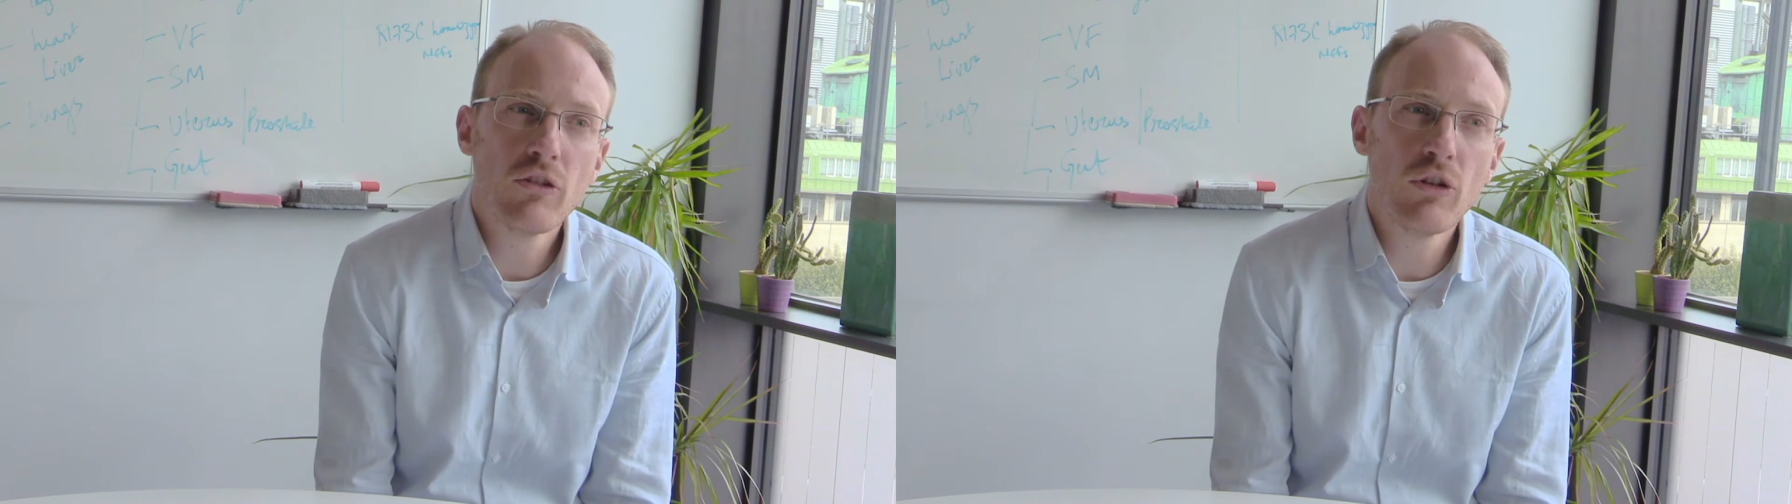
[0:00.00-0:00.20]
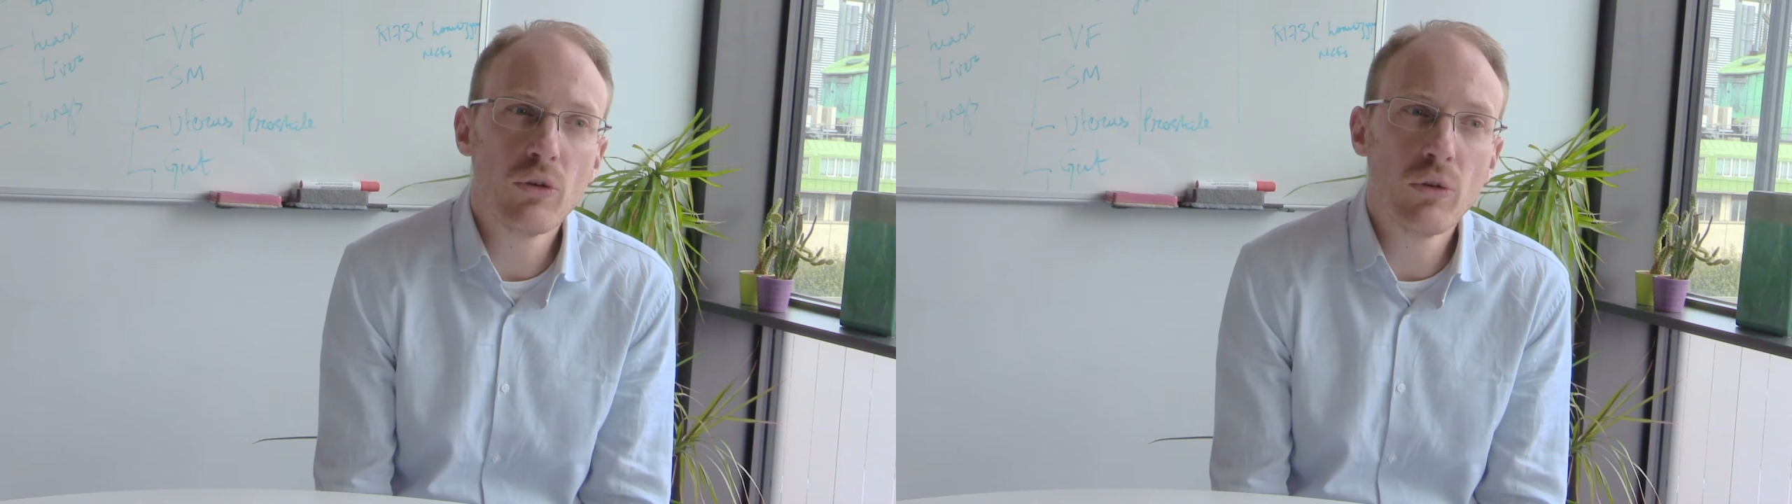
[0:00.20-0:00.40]

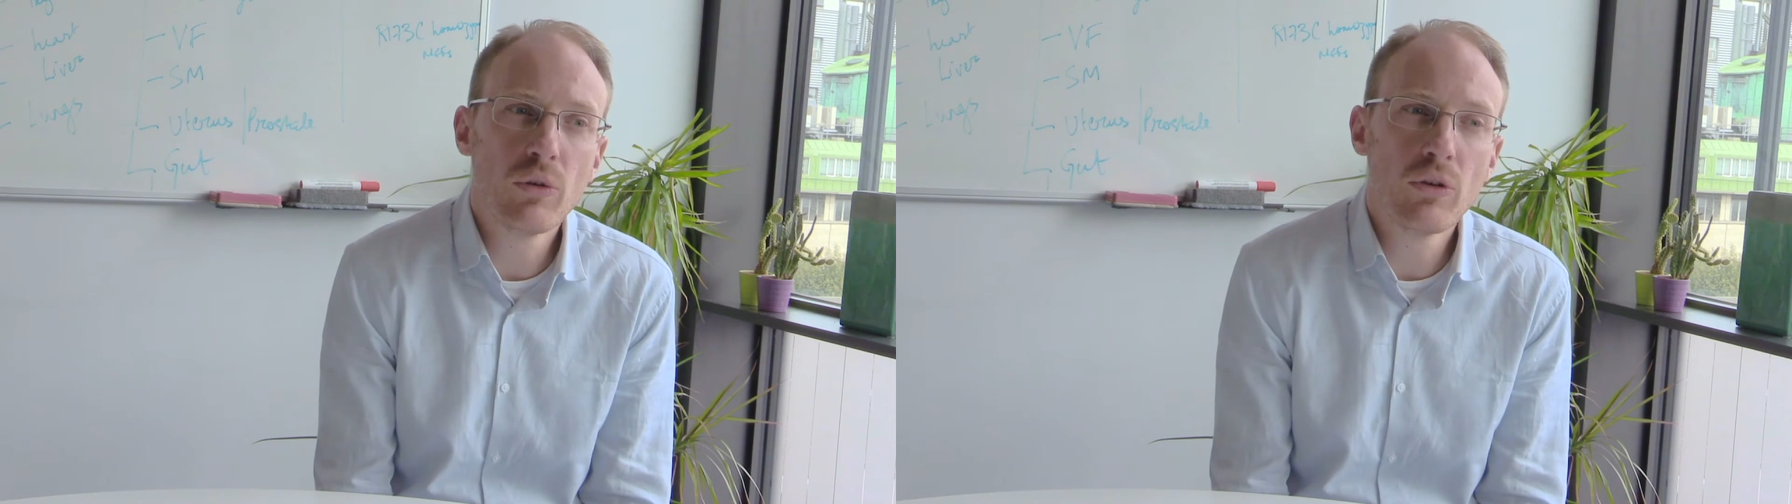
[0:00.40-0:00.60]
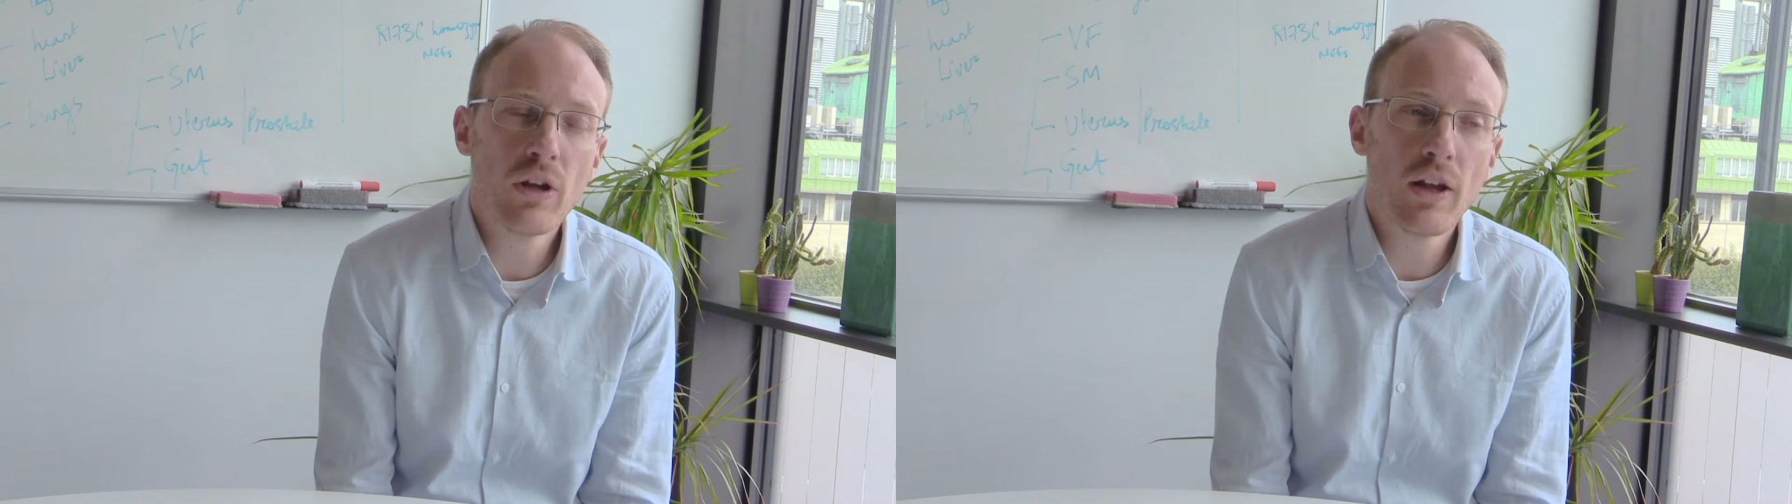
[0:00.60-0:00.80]

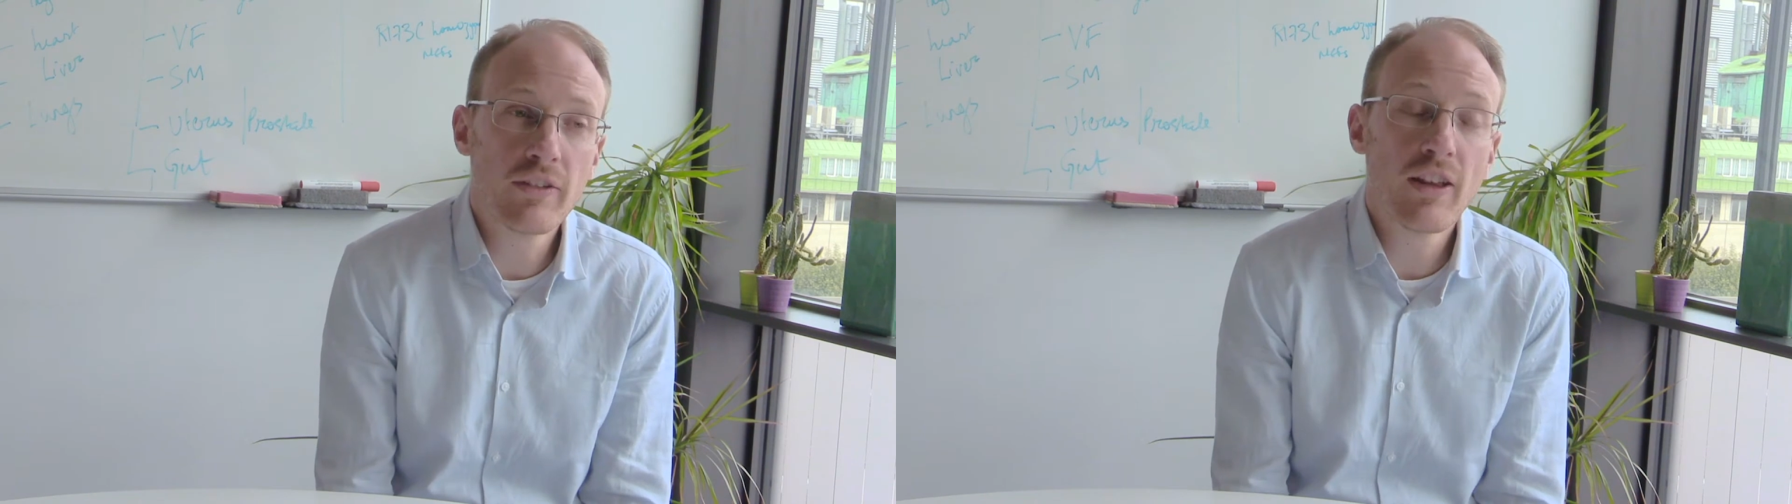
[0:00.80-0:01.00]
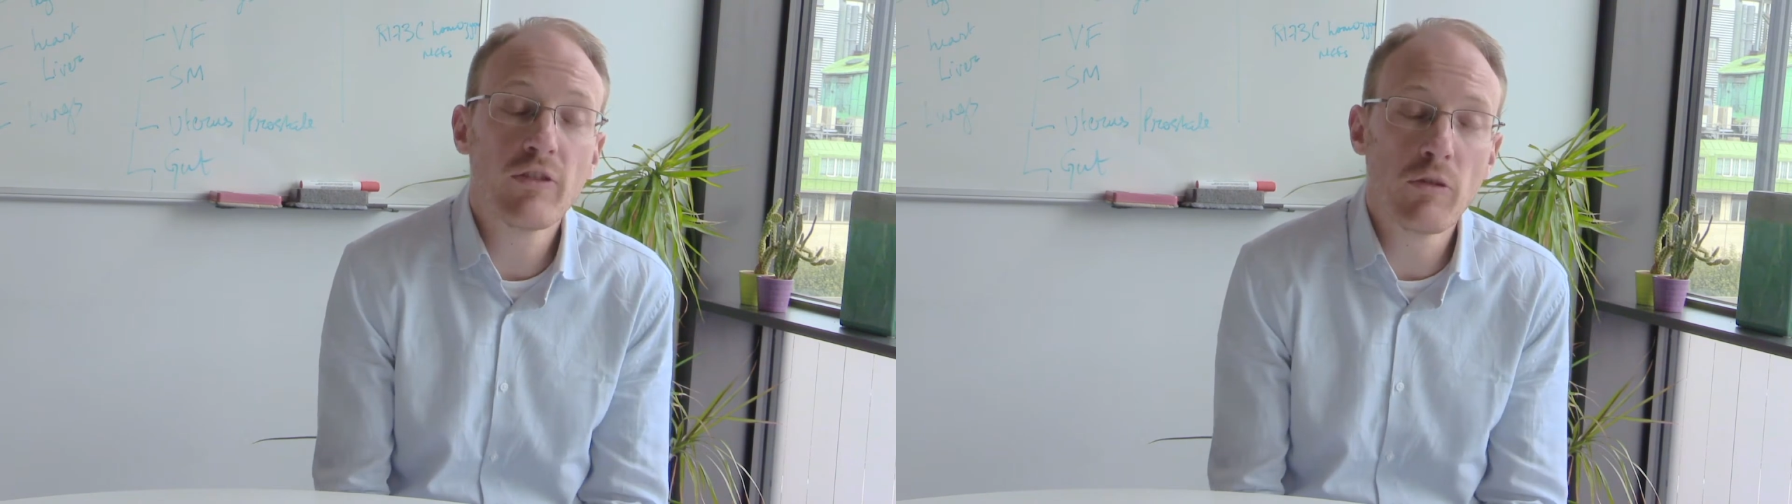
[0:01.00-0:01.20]
to
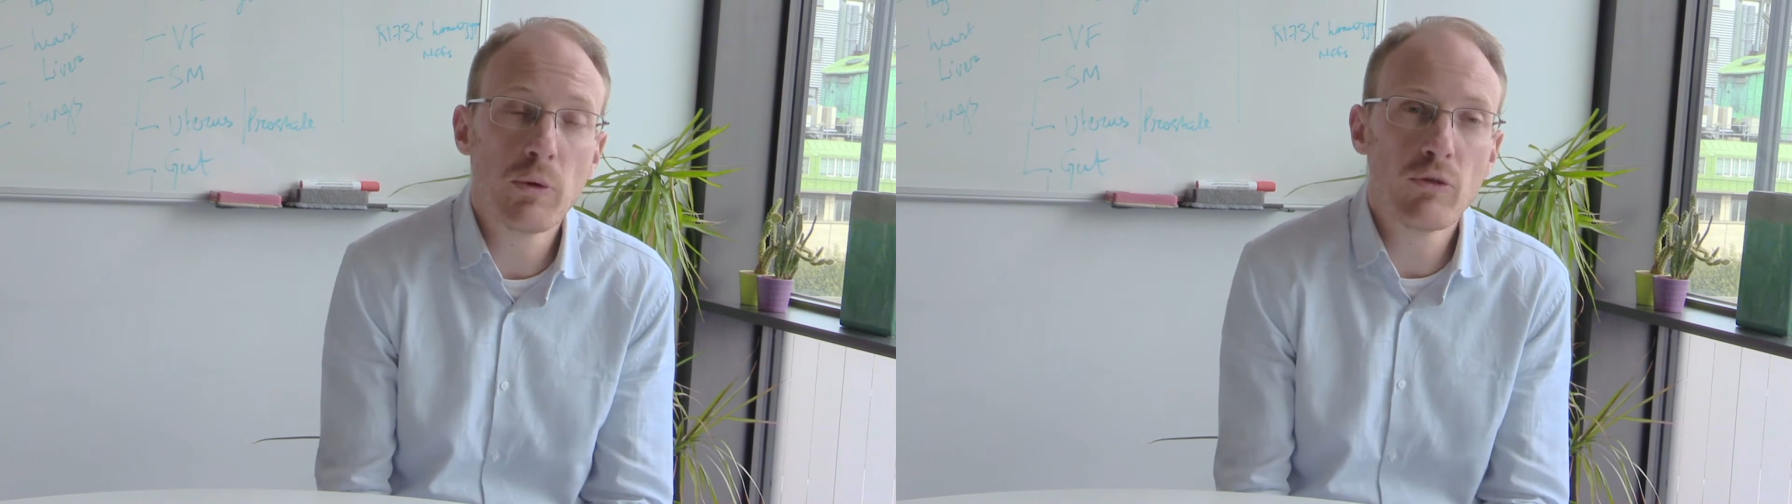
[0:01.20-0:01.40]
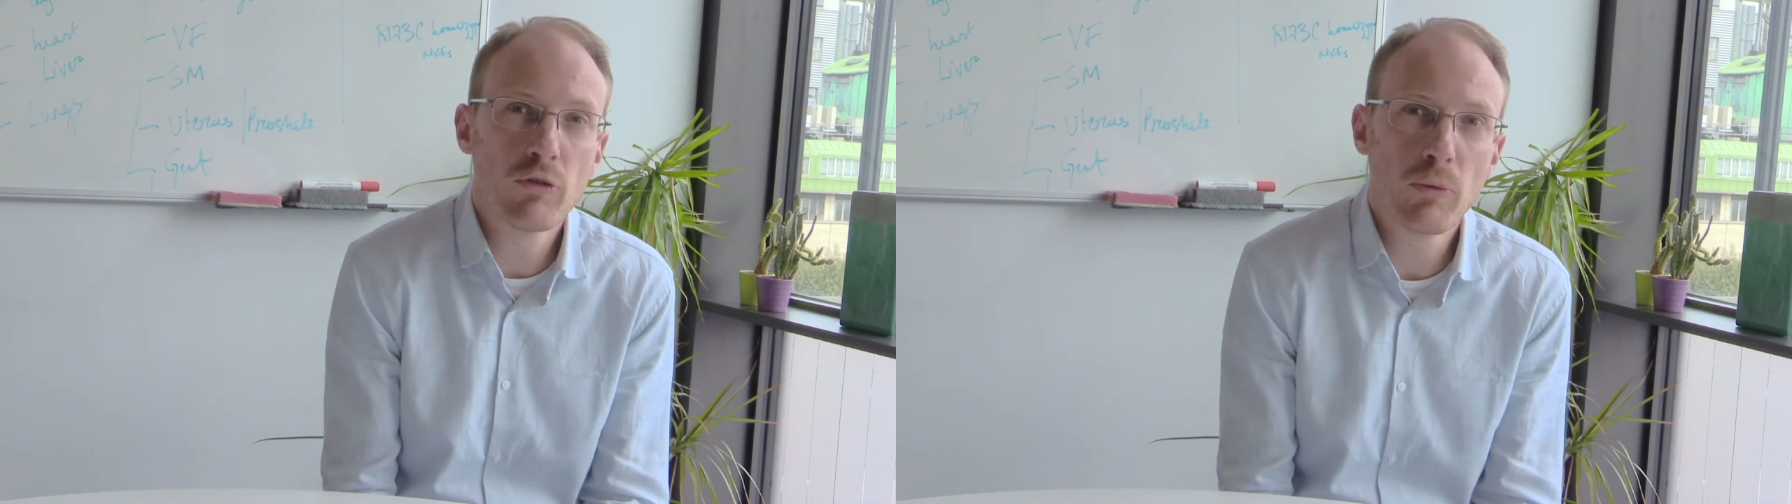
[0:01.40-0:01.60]
excessive
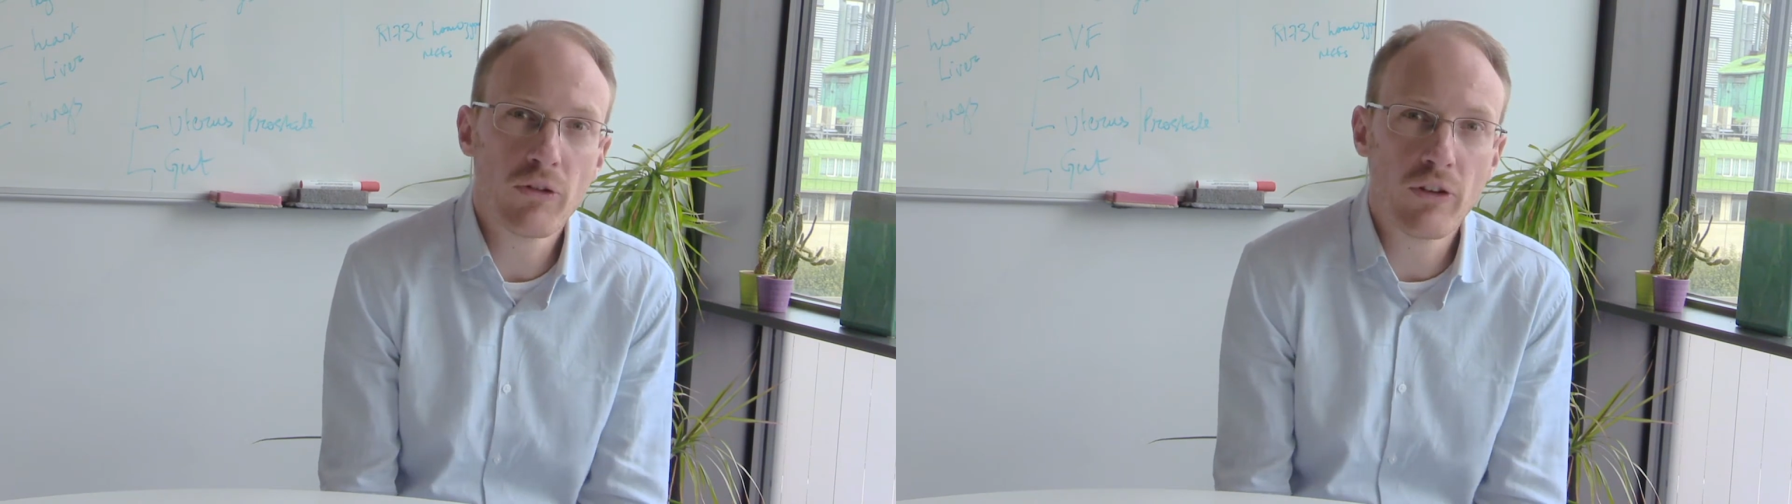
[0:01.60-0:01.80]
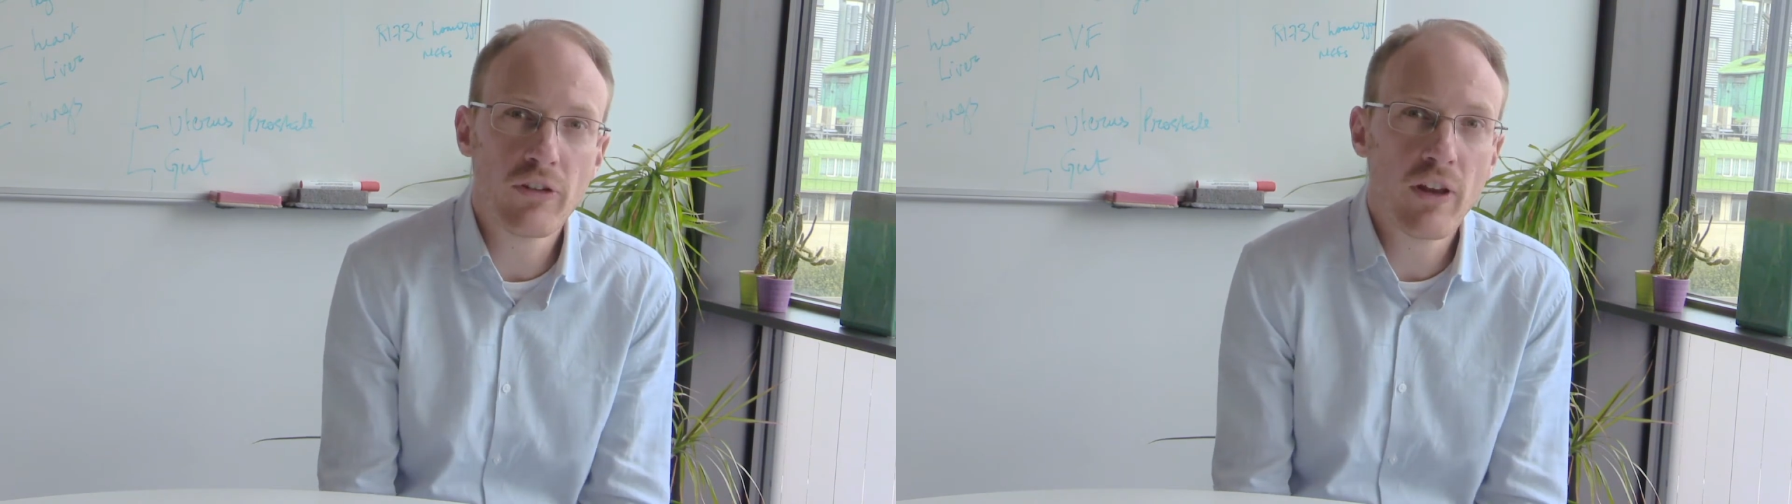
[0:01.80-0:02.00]
immune
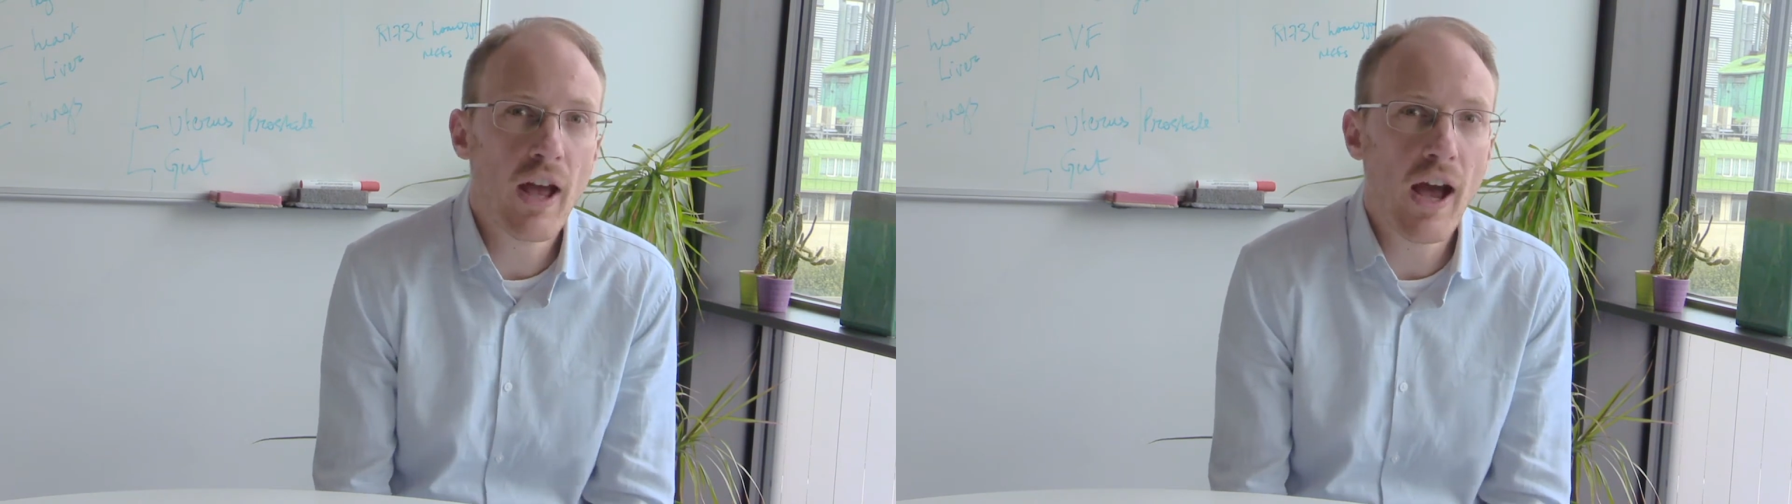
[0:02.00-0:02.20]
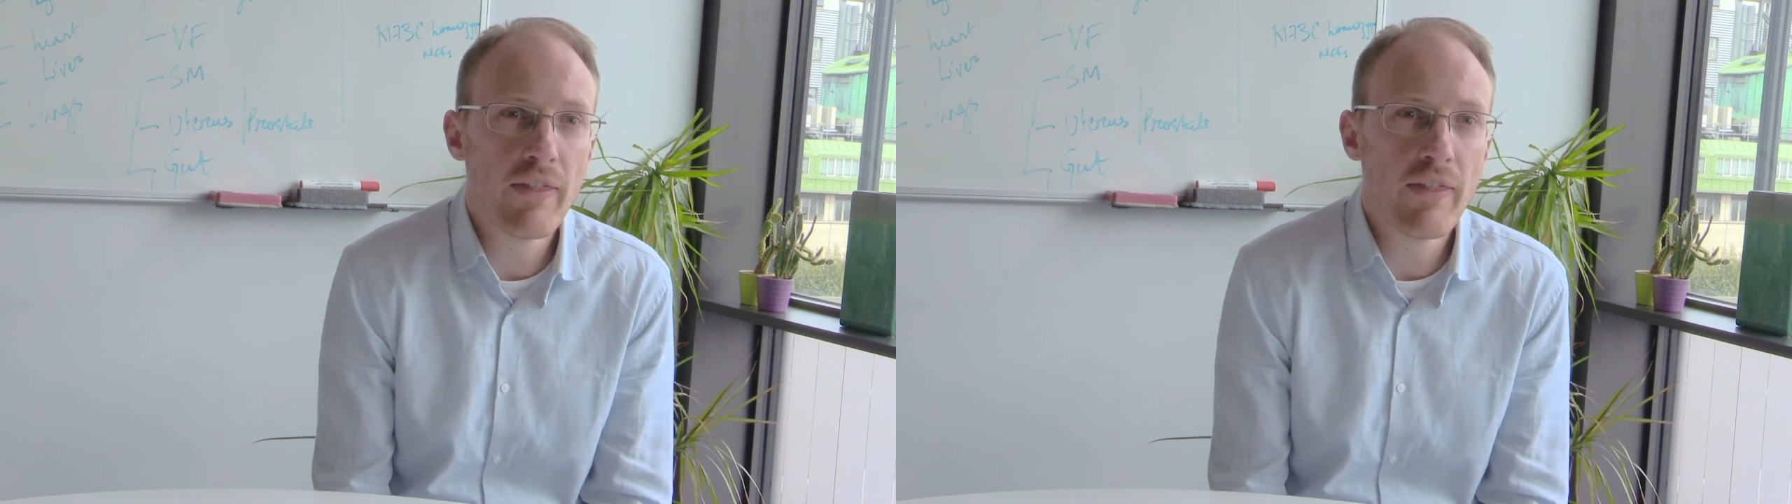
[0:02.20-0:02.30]
responses